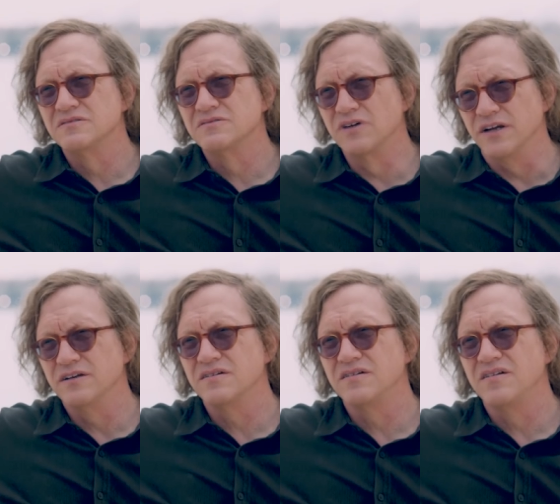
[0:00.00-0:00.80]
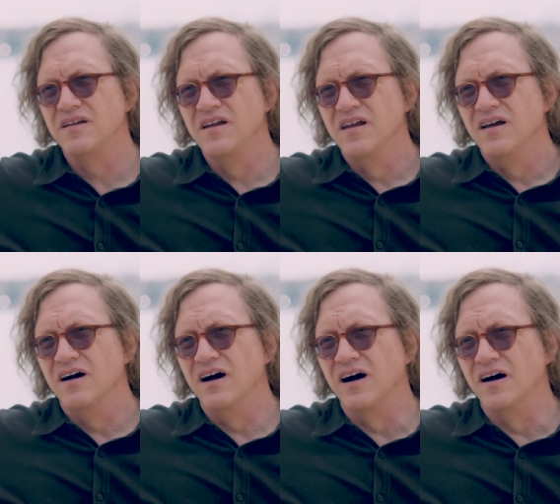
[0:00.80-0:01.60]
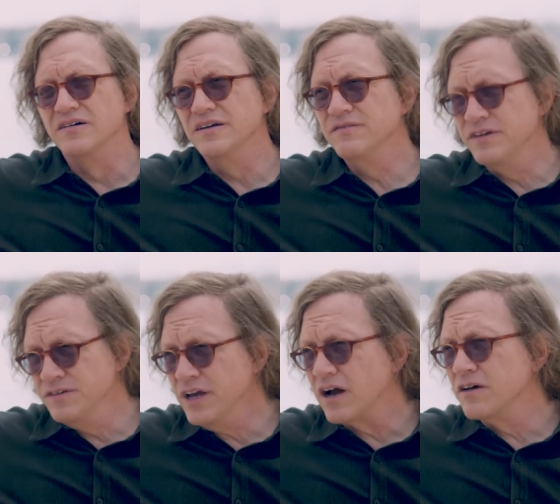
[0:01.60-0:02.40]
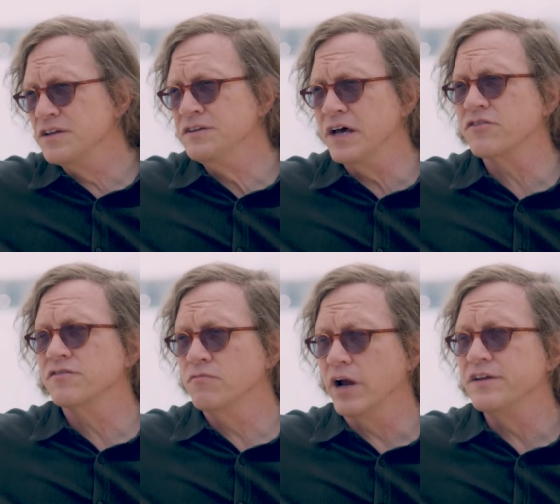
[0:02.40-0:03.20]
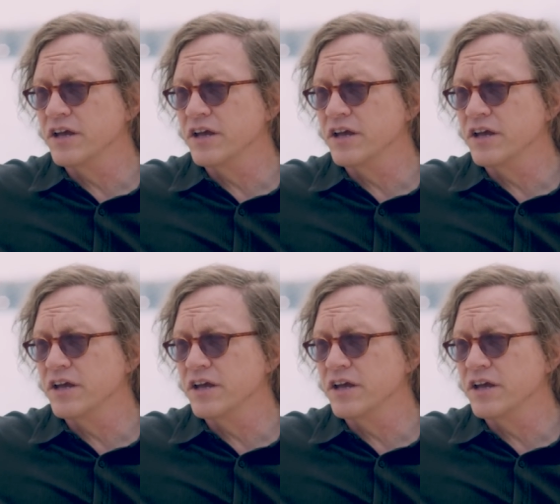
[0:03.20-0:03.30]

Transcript: sense. Right. Okay. Yeah, right,